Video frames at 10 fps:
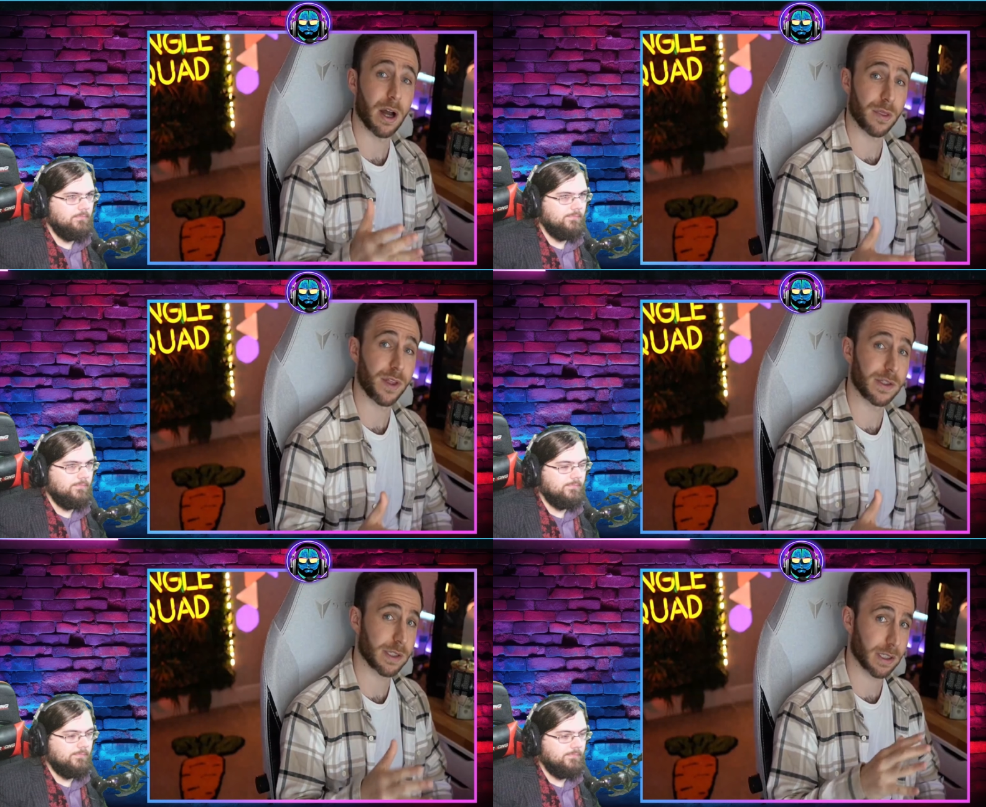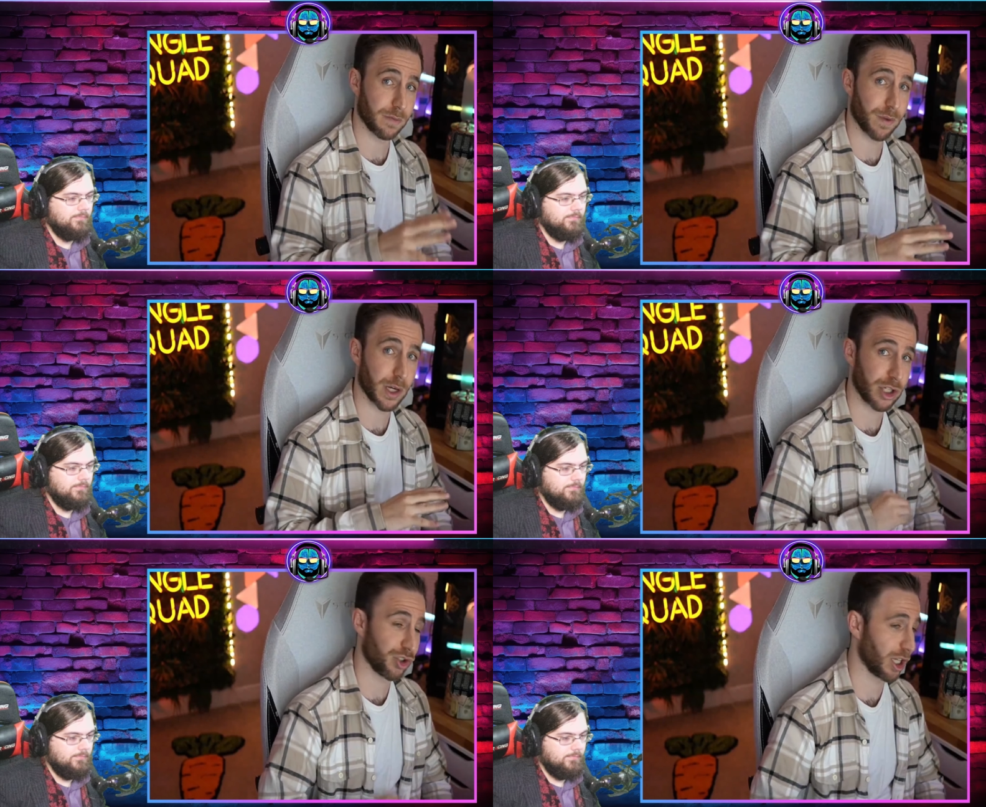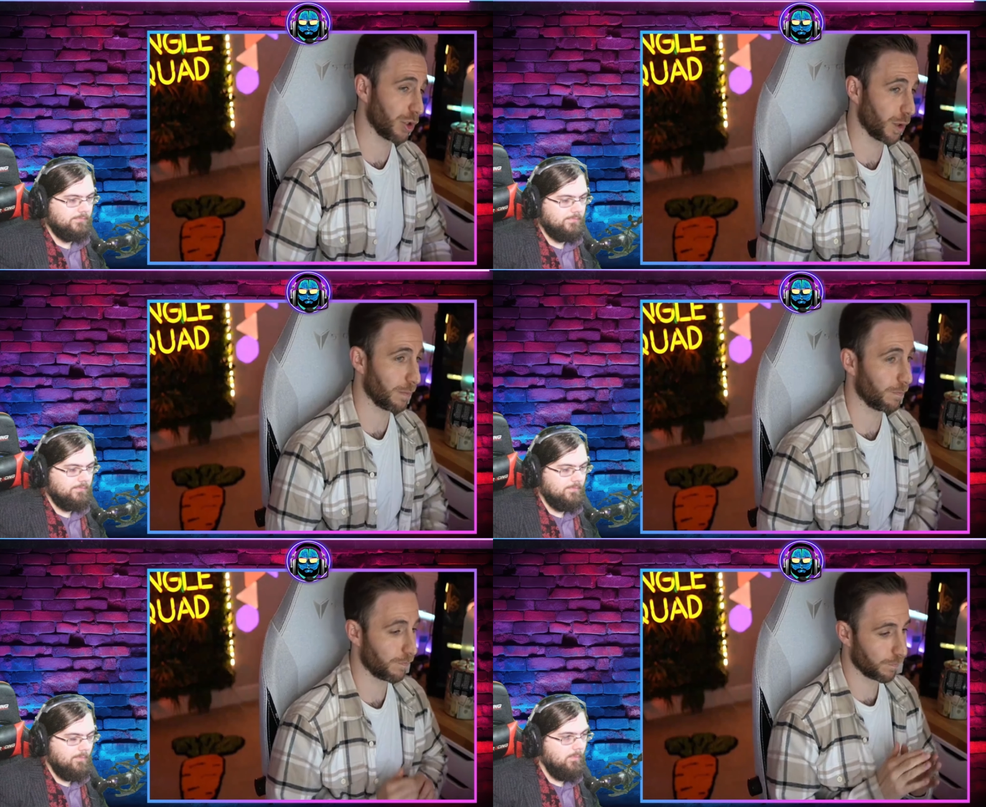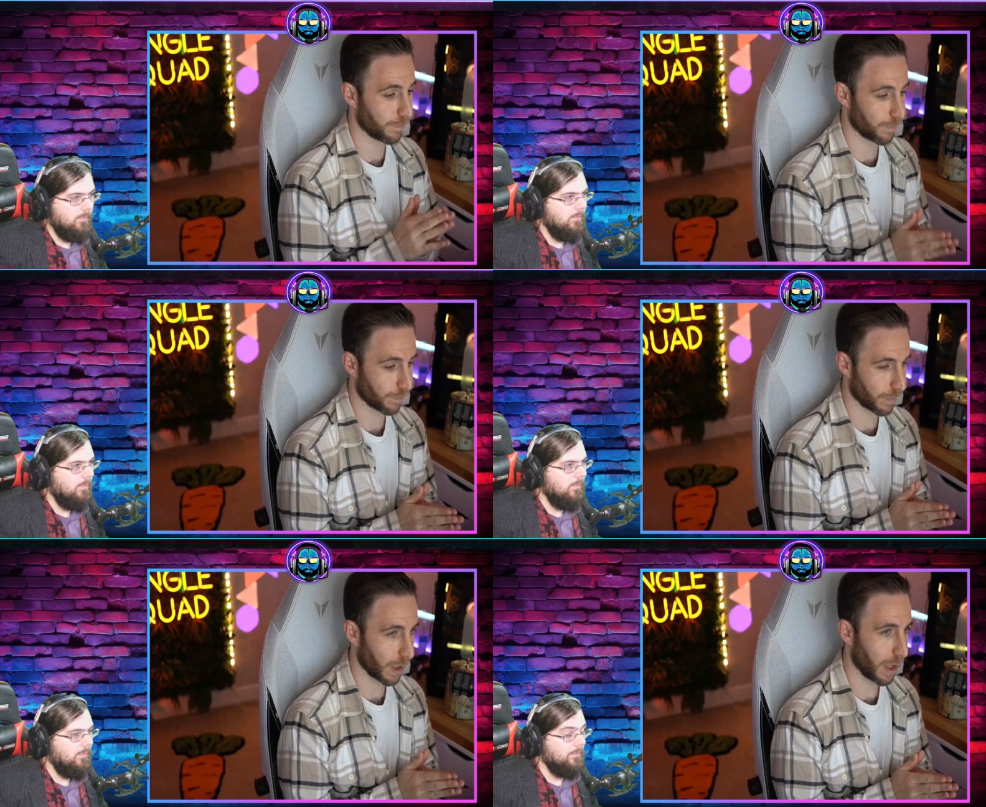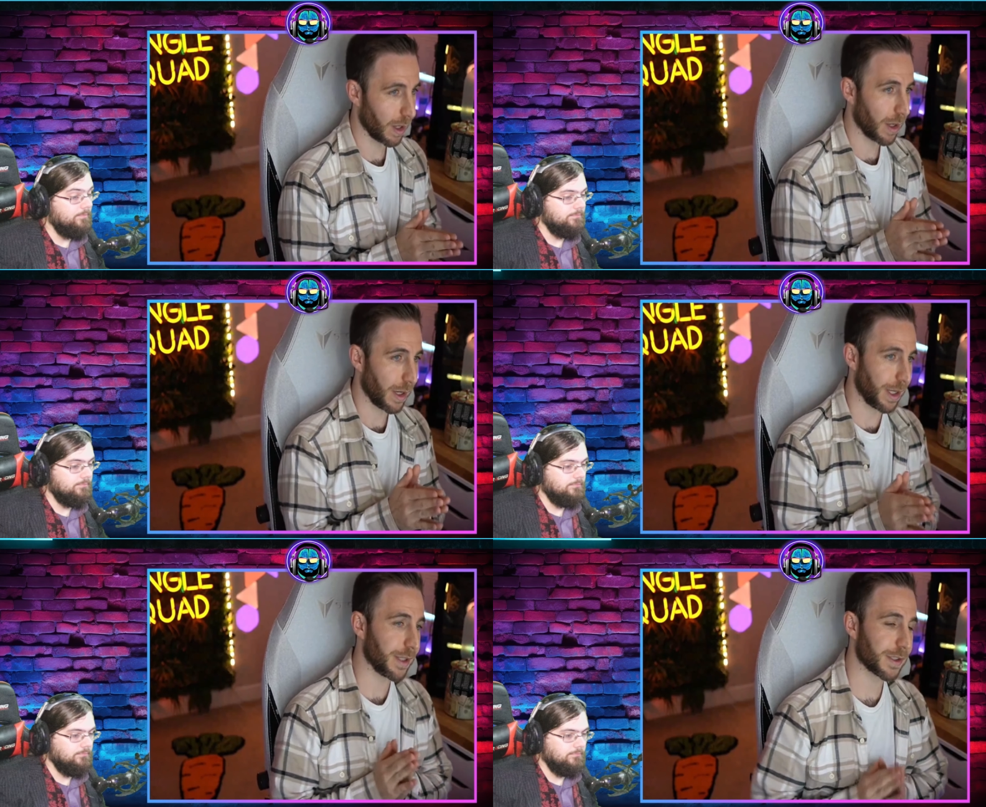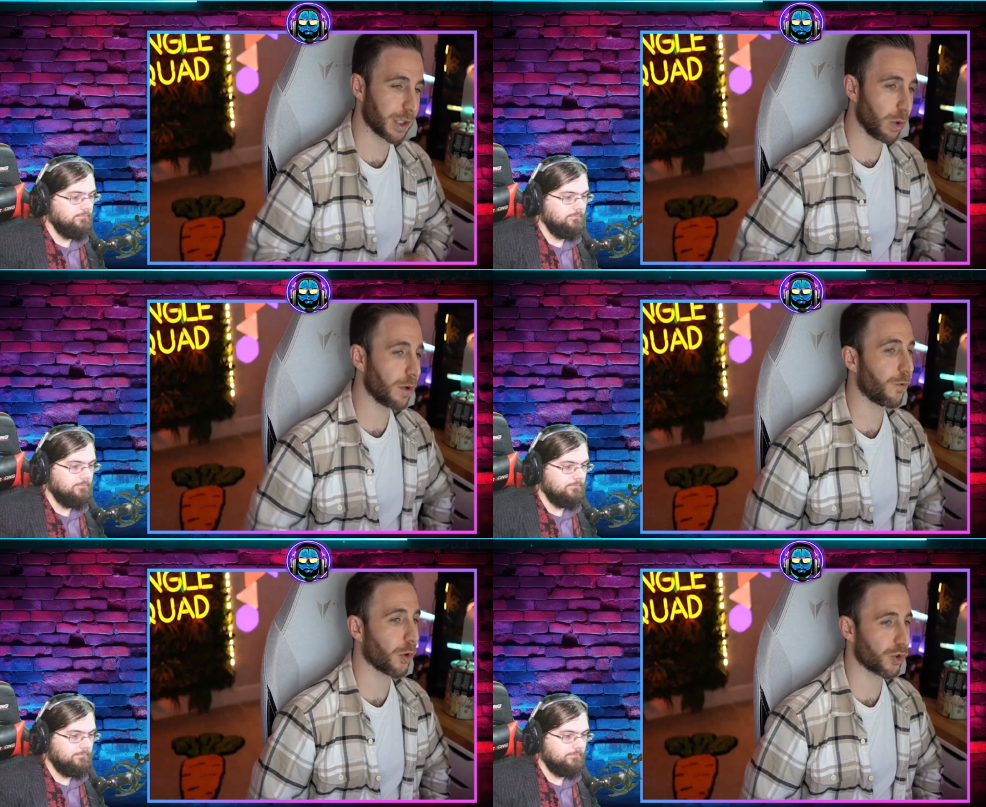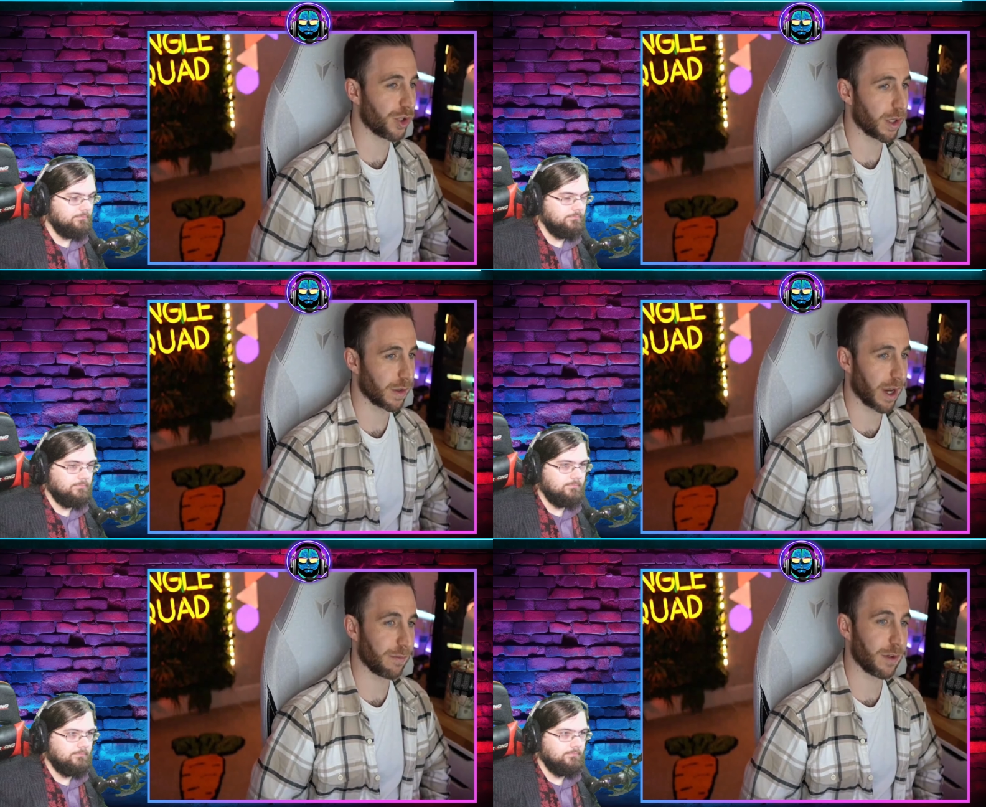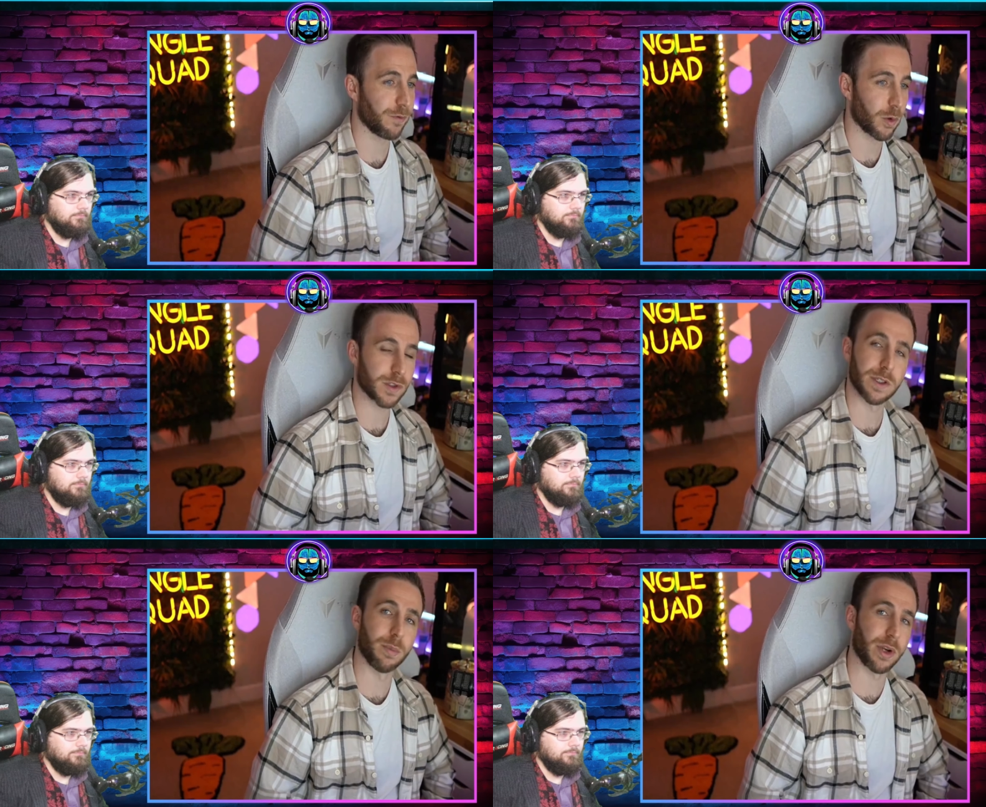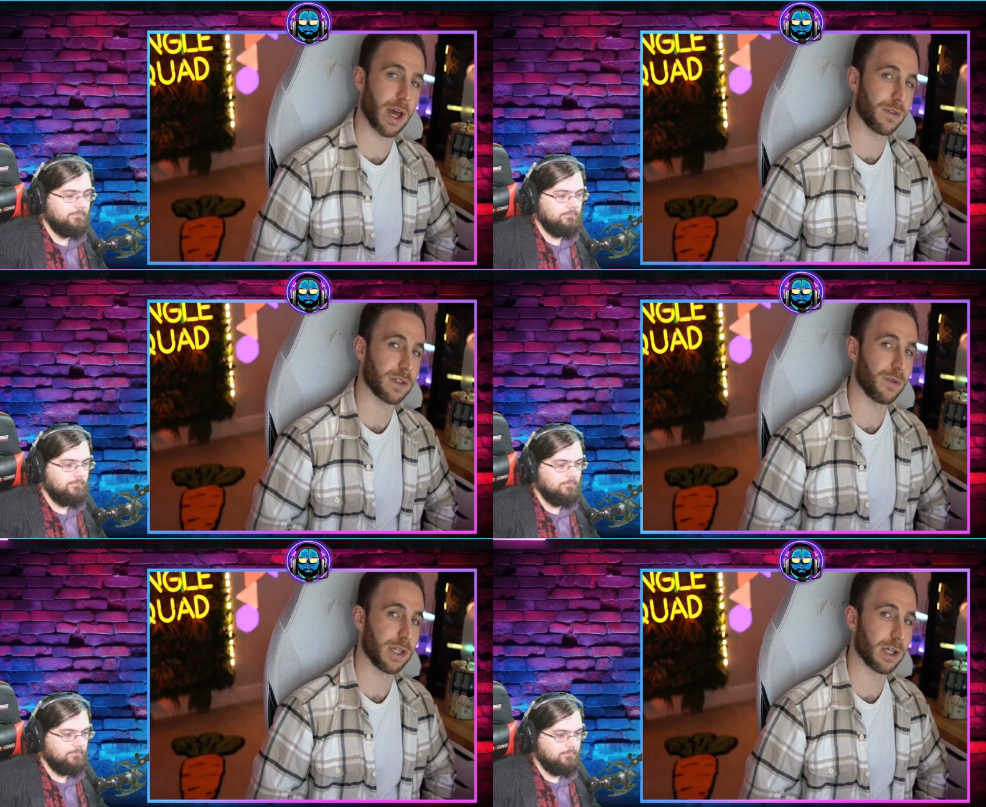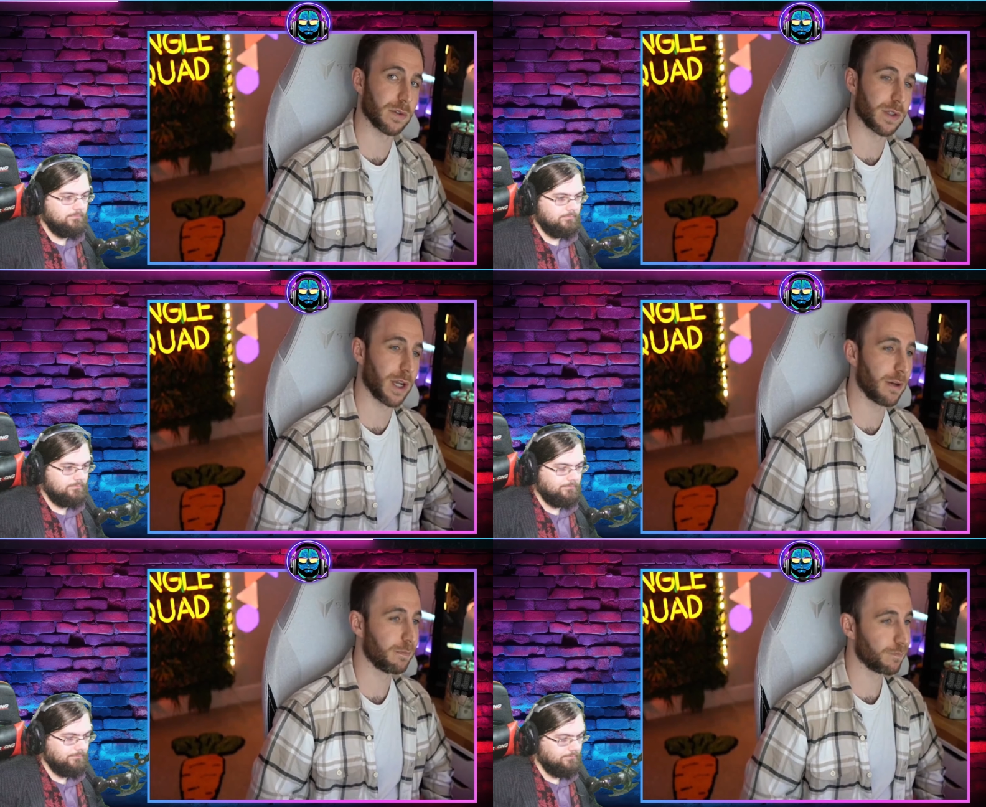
Speaker 1: authentic and very genuine. It is so unfortunate that I've been forced to put out this video today.